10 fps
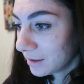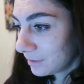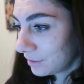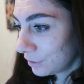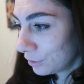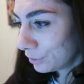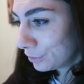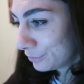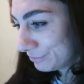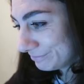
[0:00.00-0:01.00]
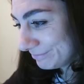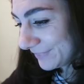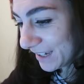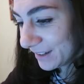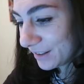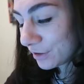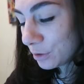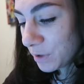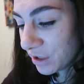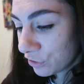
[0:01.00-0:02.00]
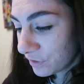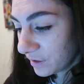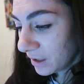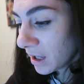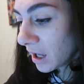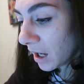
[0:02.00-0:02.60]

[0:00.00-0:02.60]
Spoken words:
So yeah, that's gonna be interesting.